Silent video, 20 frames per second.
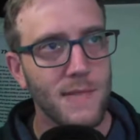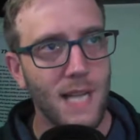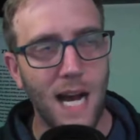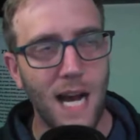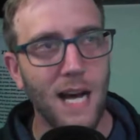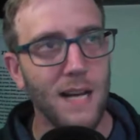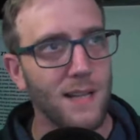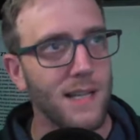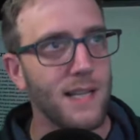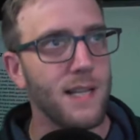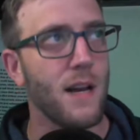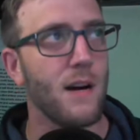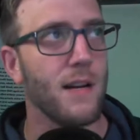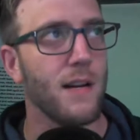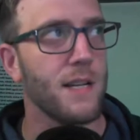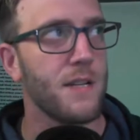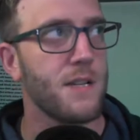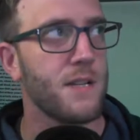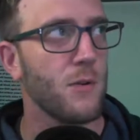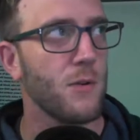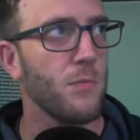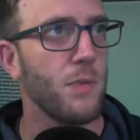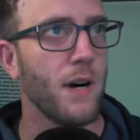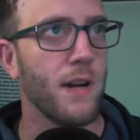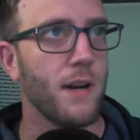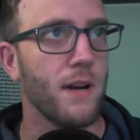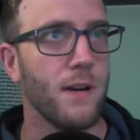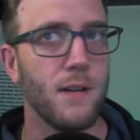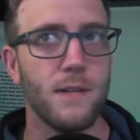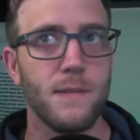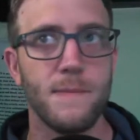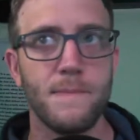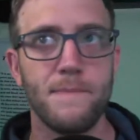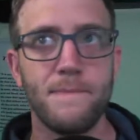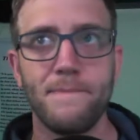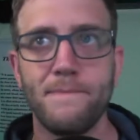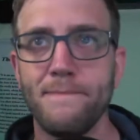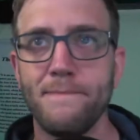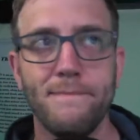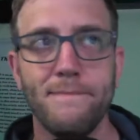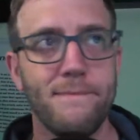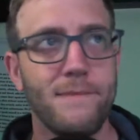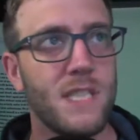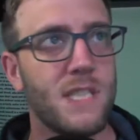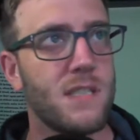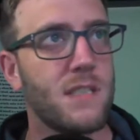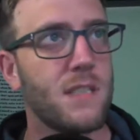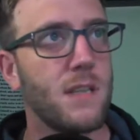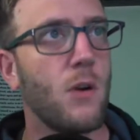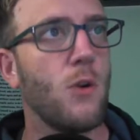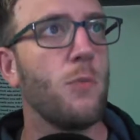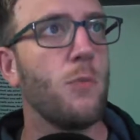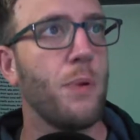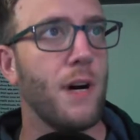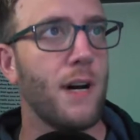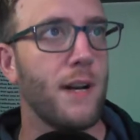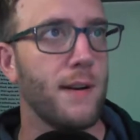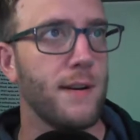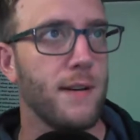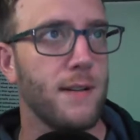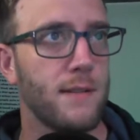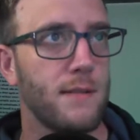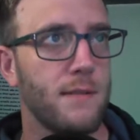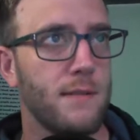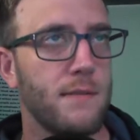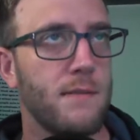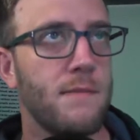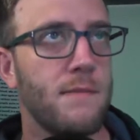Golly, I'll get so butthurt. So butthurt.